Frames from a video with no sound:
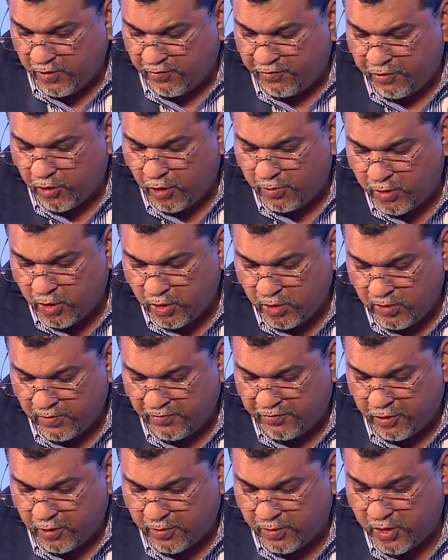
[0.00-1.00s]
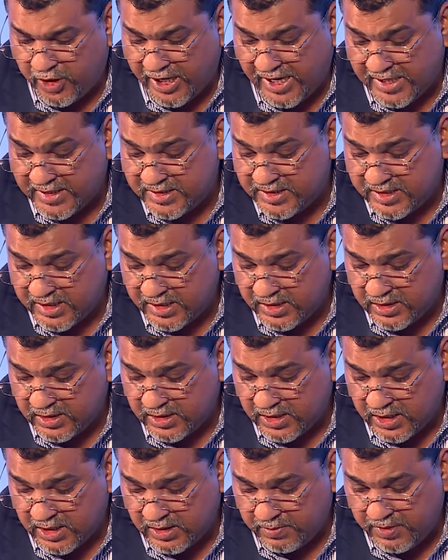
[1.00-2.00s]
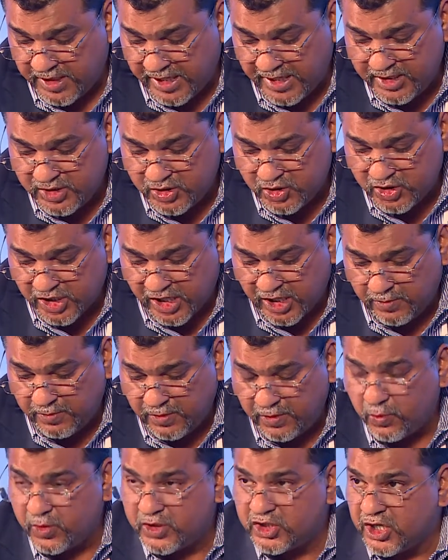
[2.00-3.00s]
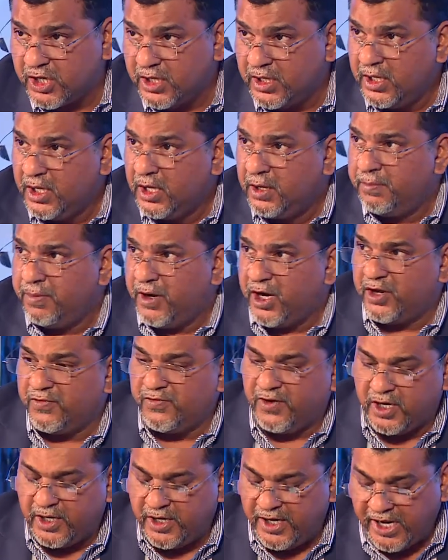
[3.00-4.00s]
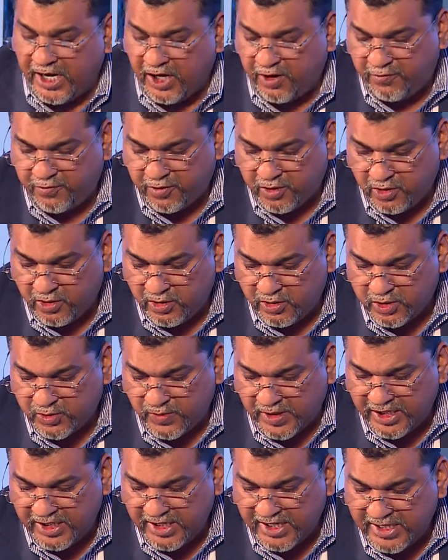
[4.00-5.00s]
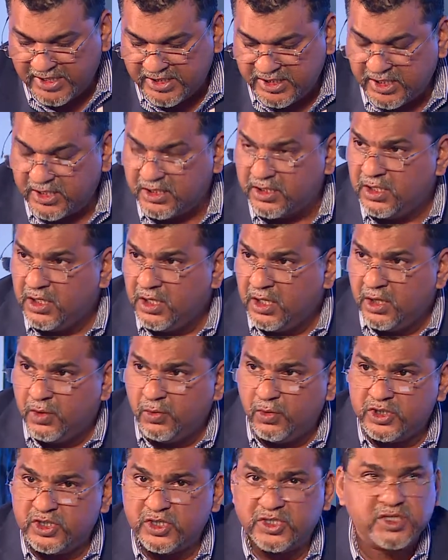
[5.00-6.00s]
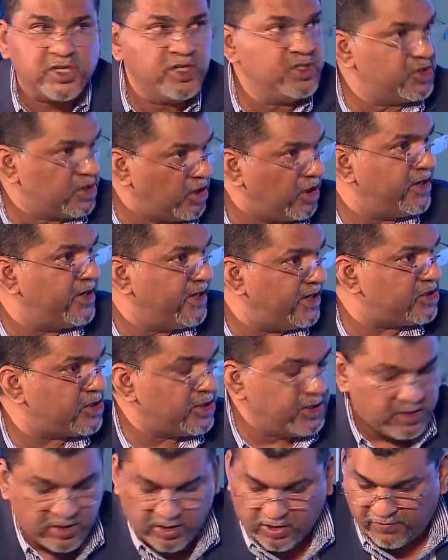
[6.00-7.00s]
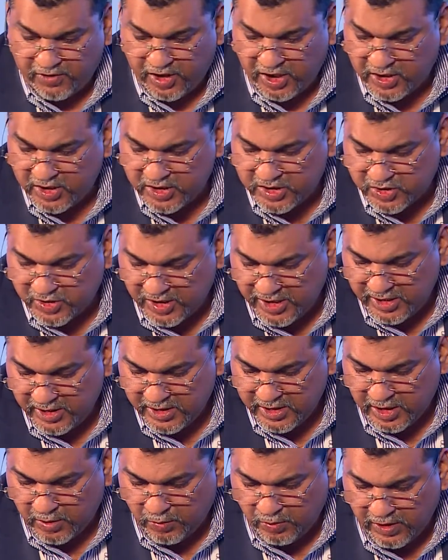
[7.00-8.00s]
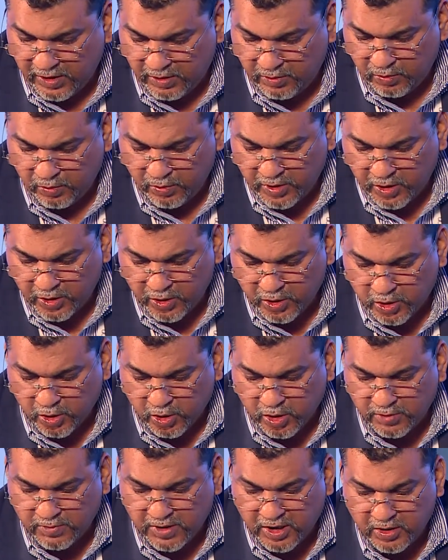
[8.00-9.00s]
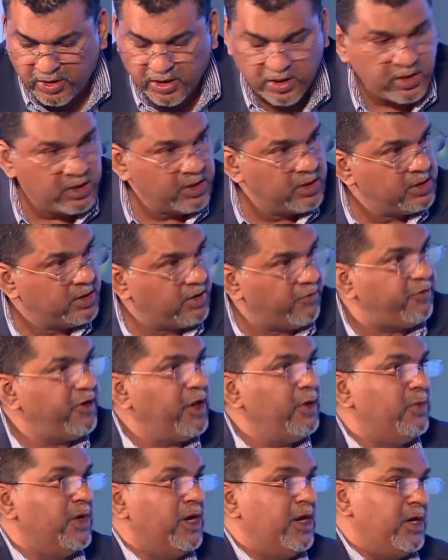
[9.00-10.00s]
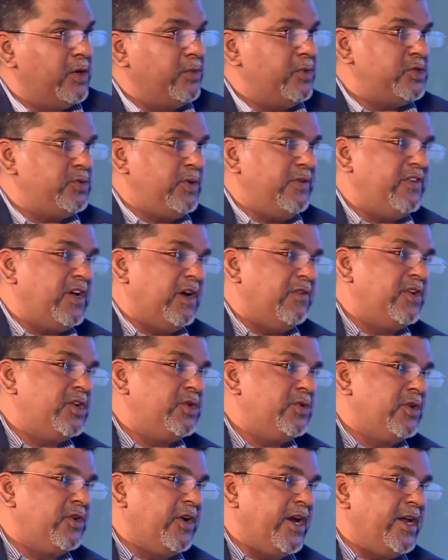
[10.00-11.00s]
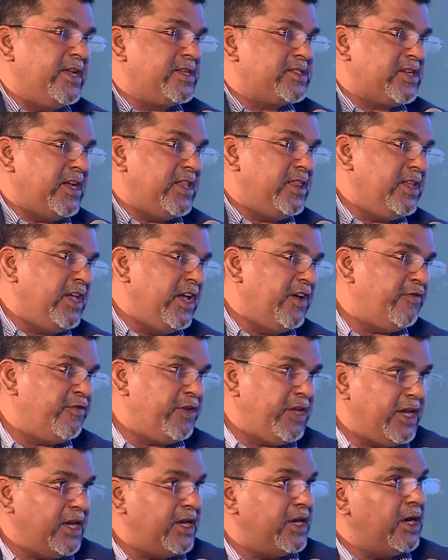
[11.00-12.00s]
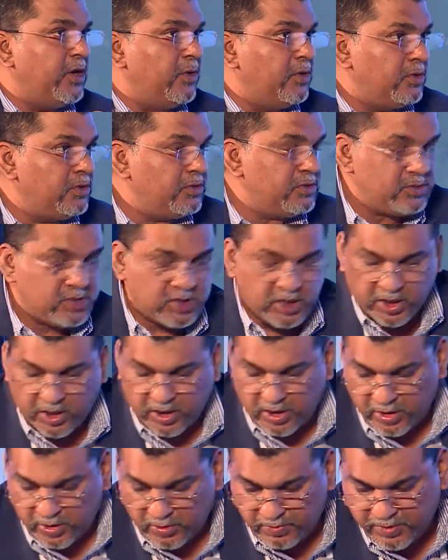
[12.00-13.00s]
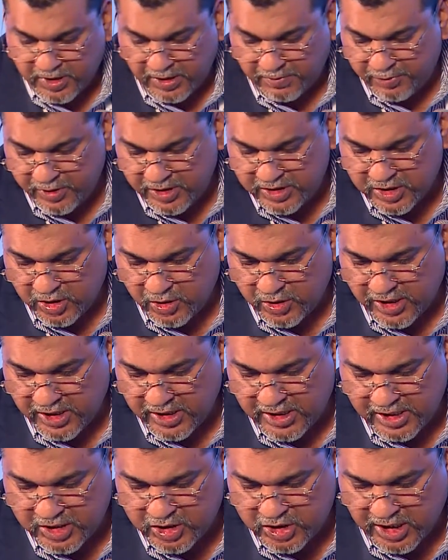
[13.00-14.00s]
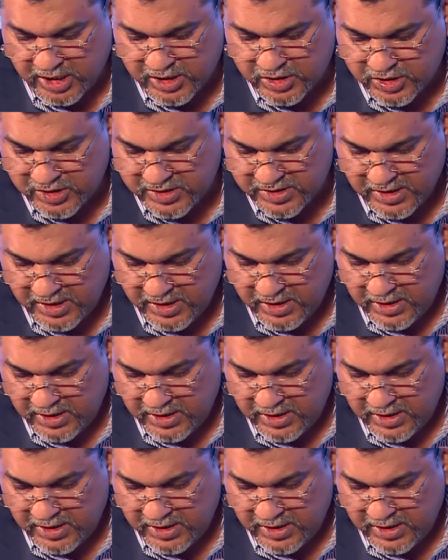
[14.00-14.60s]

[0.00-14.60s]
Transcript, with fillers: know, four more, four more heads and uh, ladies and gentlemen, which are part of our eight for 2018, which is consolidation of the industry that we, we're going to talk about the free world, which we've covered to a great extent, the FTA and how you know, companies are looking at their challenges.